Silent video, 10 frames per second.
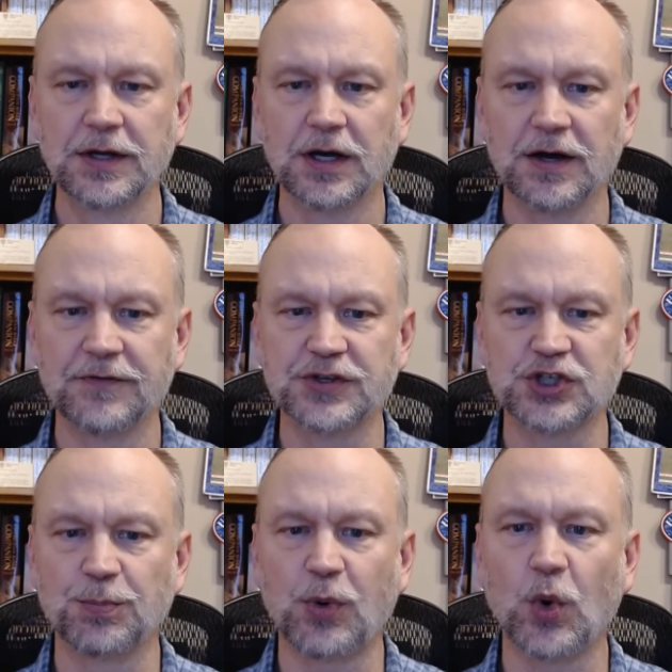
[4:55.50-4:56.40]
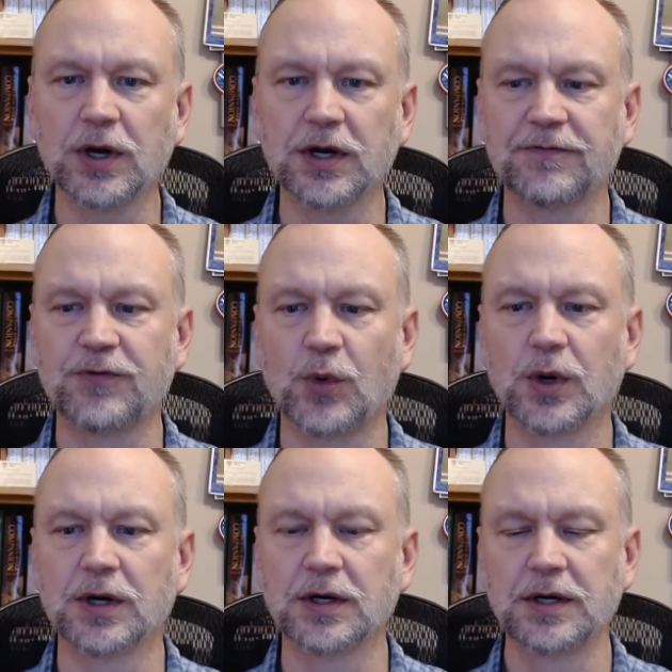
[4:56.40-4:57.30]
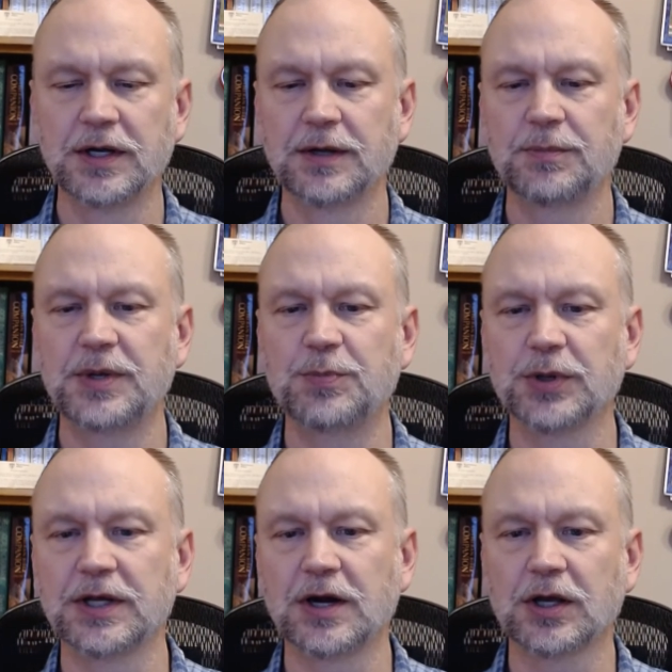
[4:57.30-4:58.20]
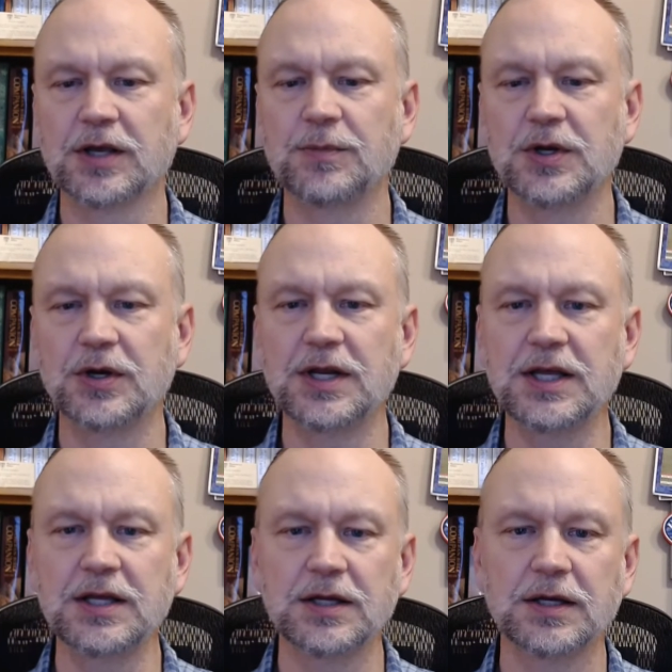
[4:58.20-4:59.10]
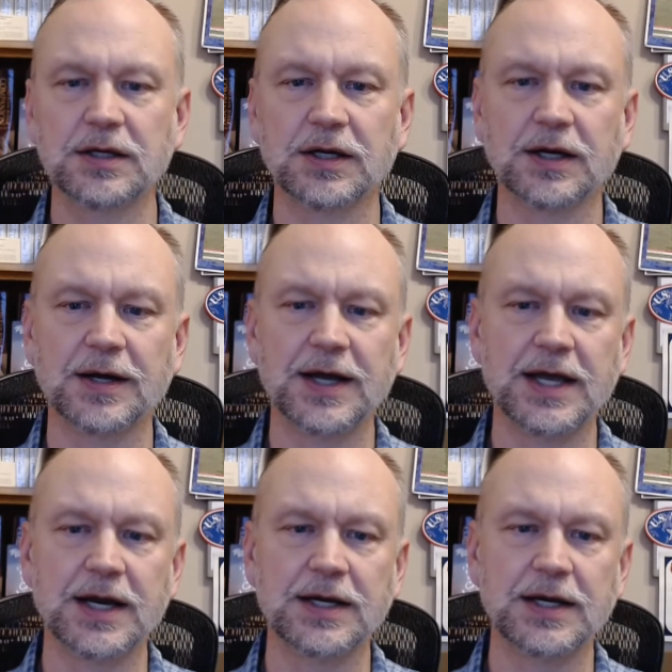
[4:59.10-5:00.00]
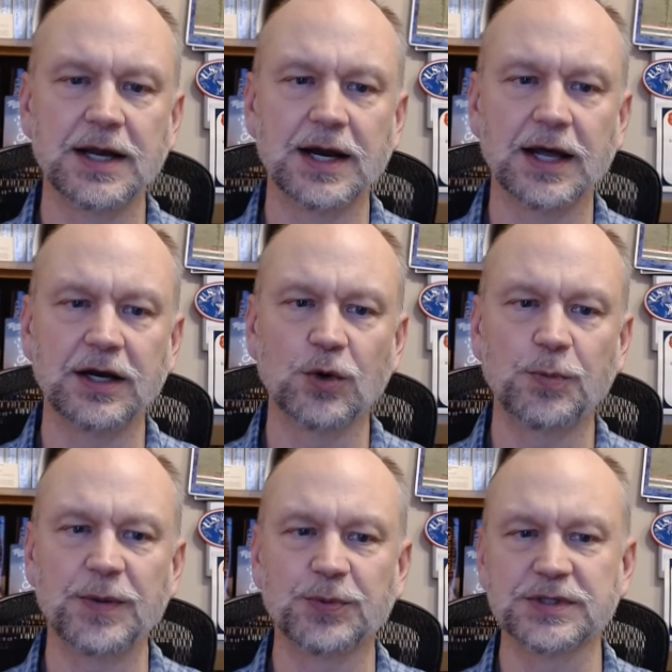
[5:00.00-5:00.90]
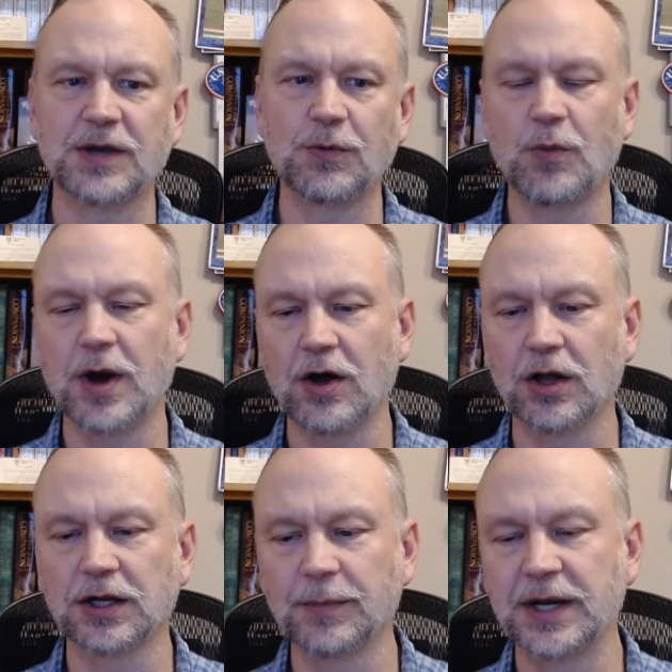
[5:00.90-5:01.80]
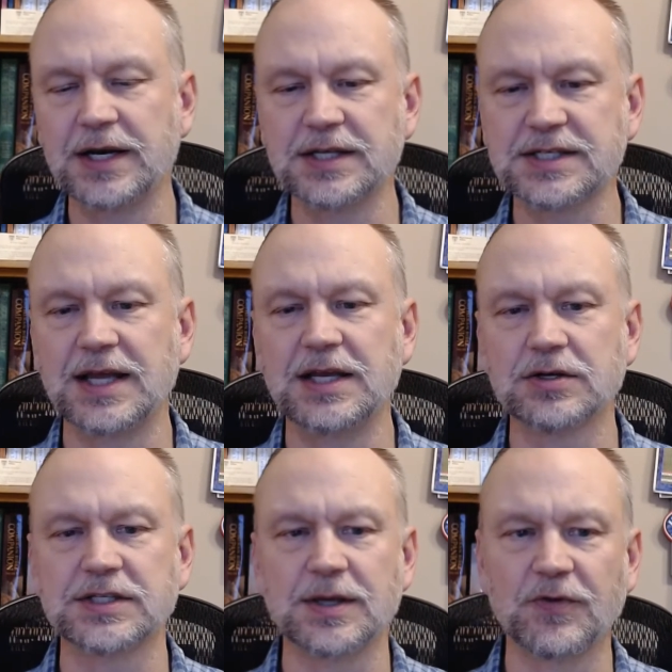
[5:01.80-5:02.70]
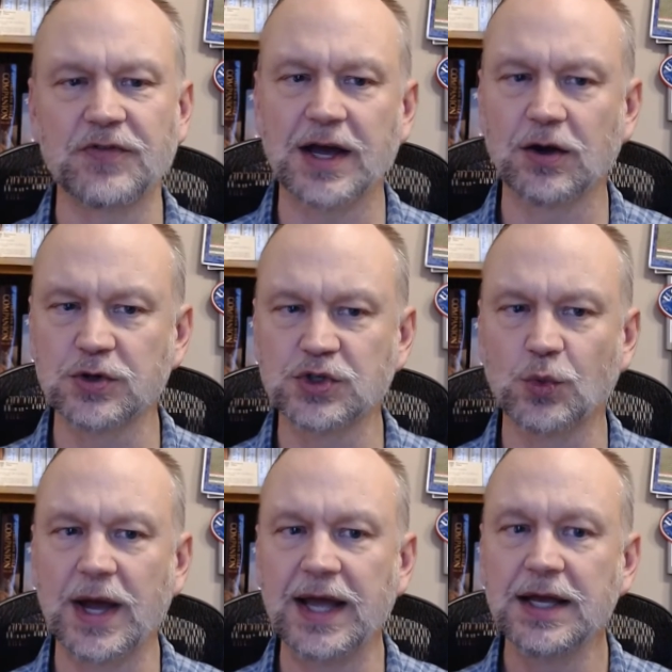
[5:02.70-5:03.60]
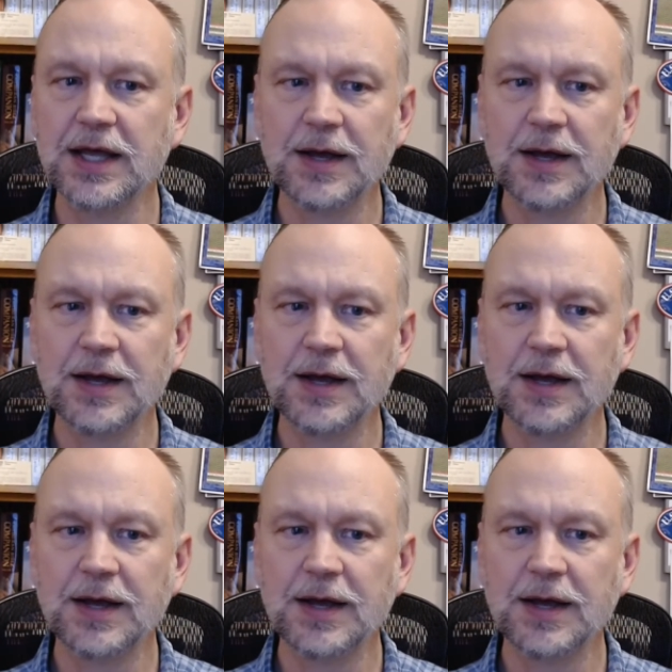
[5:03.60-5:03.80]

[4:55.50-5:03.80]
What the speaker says: the support for people in our community And I know people say we want all our money to stay here and some of that goes away,